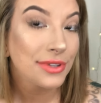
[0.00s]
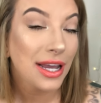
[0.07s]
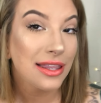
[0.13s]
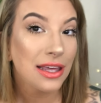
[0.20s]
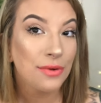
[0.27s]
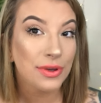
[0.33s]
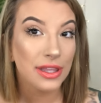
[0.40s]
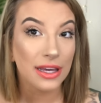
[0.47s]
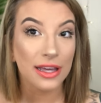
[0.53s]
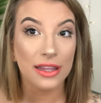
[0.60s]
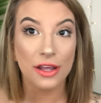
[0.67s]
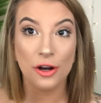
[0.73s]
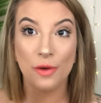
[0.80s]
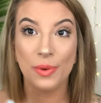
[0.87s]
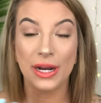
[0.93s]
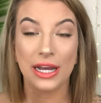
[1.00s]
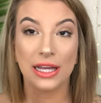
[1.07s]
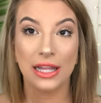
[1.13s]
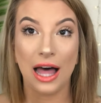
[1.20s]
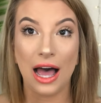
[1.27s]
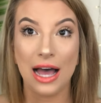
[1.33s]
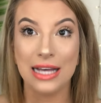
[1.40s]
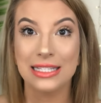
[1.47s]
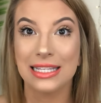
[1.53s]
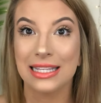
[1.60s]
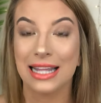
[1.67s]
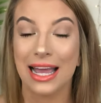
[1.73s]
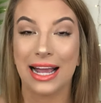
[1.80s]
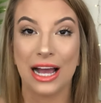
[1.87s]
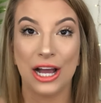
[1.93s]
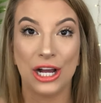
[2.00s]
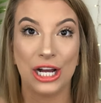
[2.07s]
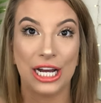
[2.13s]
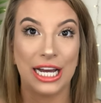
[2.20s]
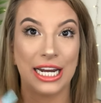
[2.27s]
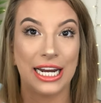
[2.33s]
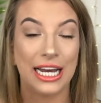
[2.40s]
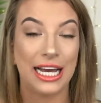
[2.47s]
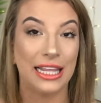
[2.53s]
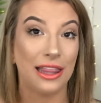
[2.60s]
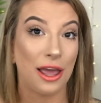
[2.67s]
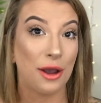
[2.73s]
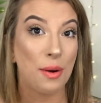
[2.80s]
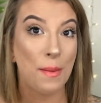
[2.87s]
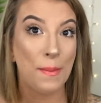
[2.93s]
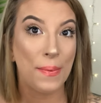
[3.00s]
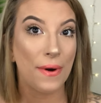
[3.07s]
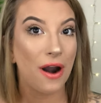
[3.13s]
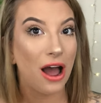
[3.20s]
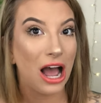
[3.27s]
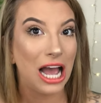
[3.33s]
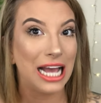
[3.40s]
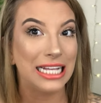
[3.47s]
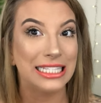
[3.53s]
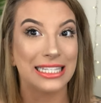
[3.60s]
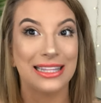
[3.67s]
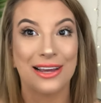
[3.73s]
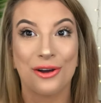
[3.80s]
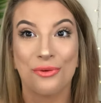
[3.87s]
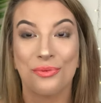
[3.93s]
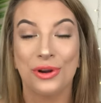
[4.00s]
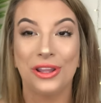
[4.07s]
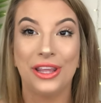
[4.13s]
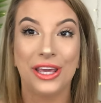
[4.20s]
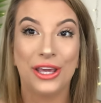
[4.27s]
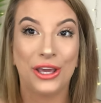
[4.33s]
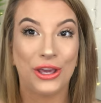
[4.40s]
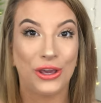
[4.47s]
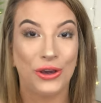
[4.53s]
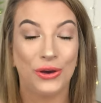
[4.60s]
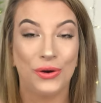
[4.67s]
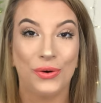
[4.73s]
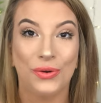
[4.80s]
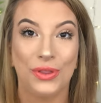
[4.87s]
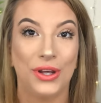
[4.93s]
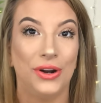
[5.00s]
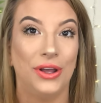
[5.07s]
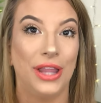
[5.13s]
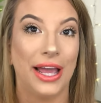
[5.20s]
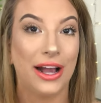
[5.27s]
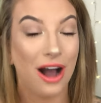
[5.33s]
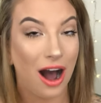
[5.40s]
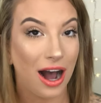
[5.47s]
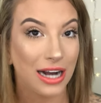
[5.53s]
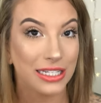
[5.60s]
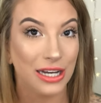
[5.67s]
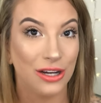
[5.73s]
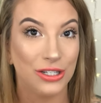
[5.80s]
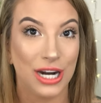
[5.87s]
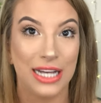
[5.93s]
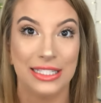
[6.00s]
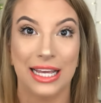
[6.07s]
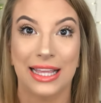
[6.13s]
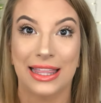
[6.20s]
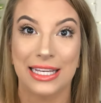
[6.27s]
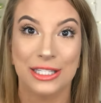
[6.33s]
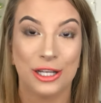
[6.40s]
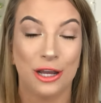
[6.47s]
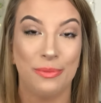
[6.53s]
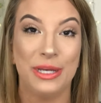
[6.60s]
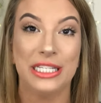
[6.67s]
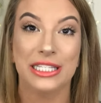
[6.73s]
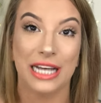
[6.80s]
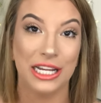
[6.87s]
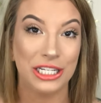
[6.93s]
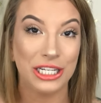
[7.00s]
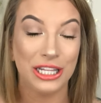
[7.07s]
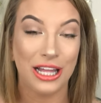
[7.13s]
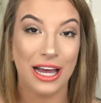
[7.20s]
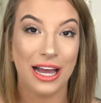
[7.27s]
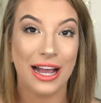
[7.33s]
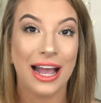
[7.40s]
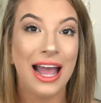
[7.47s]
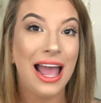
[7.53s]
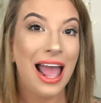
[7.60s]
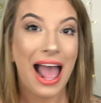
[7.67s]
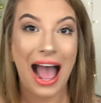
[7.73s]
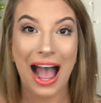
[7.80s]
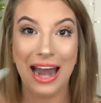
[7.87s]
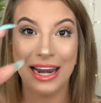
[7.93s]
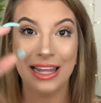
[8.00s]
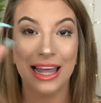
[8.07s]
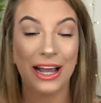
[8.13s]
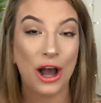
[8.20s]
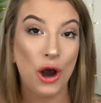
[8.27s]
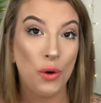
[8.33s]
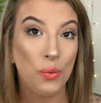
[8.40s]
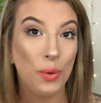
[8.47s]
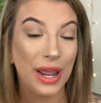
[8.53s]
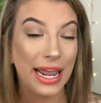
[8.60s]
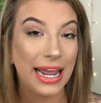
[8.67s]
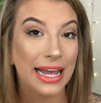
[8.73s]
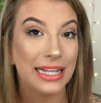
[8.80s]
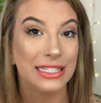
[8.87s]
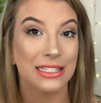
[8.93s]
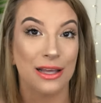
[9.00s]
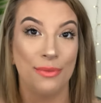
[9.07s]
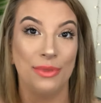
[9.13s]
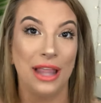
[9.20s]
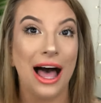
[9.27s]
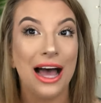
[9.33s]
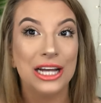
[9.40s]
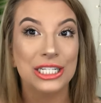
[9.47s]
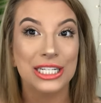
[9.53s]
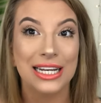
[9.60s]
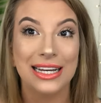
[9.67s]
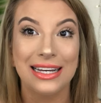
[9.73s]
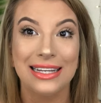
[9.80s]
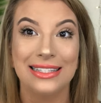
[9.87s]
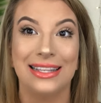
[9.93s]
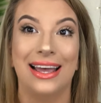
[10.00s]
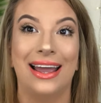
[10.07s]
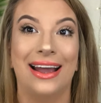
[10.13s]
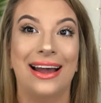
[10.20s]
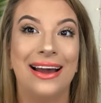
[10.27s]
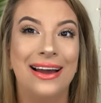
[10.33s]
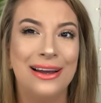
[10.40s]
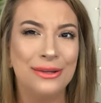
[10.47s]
I think with like a little bit of gloss and like a good like bronze and like a really cute little like cocktail dress, like this could be such a look. Adding like a wing and some lashes, like